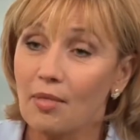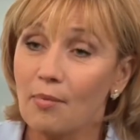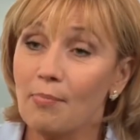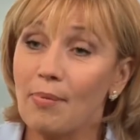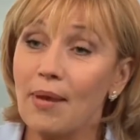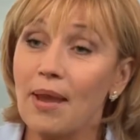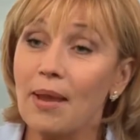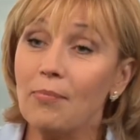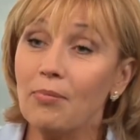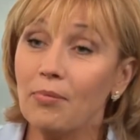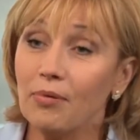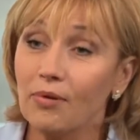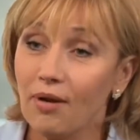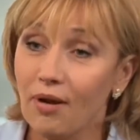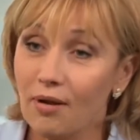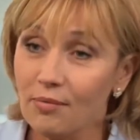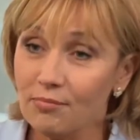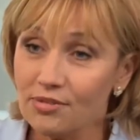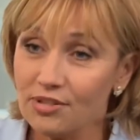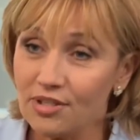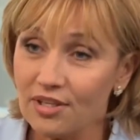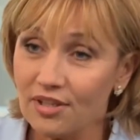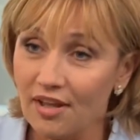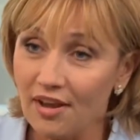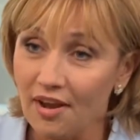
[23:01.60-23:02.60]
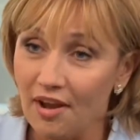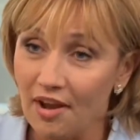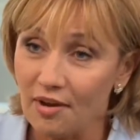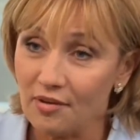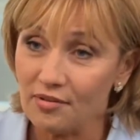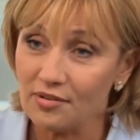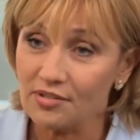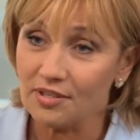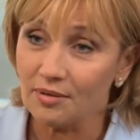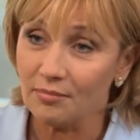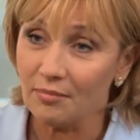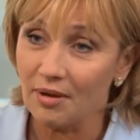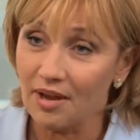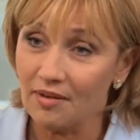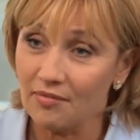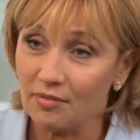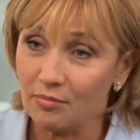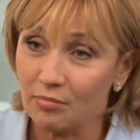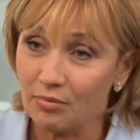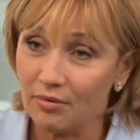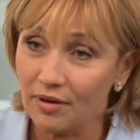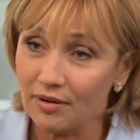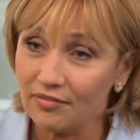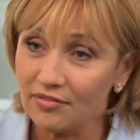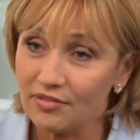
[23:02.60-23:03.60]
The paper comes to the house. I'm
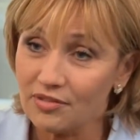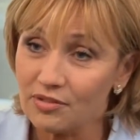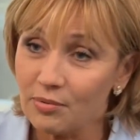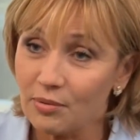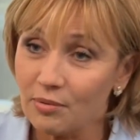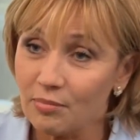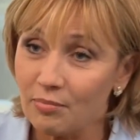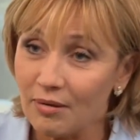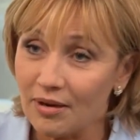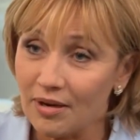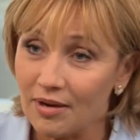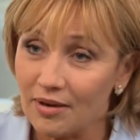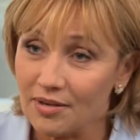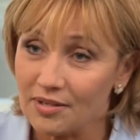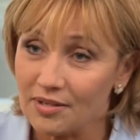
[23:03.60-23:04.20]
having breakfast with my